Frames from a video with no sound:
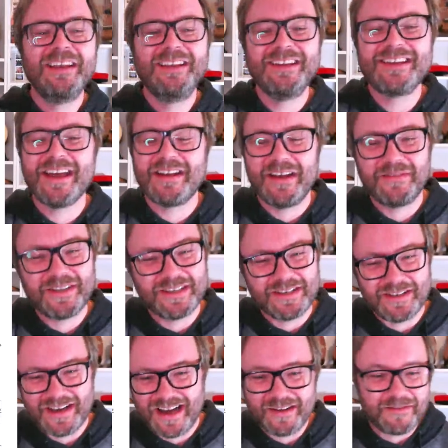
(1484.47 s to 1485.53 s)
You don't have to
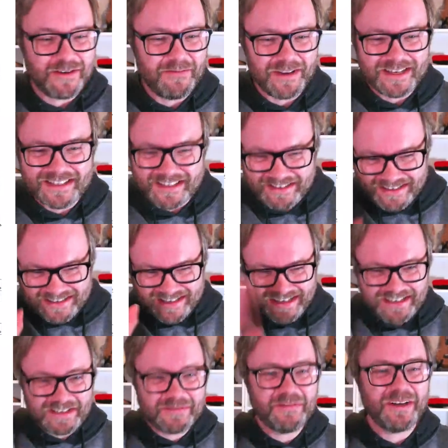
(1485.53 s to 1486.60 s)
do an angry face,
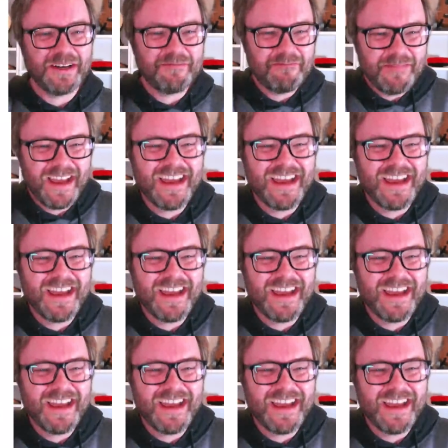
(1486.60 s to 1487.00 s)
honestly, it's fine.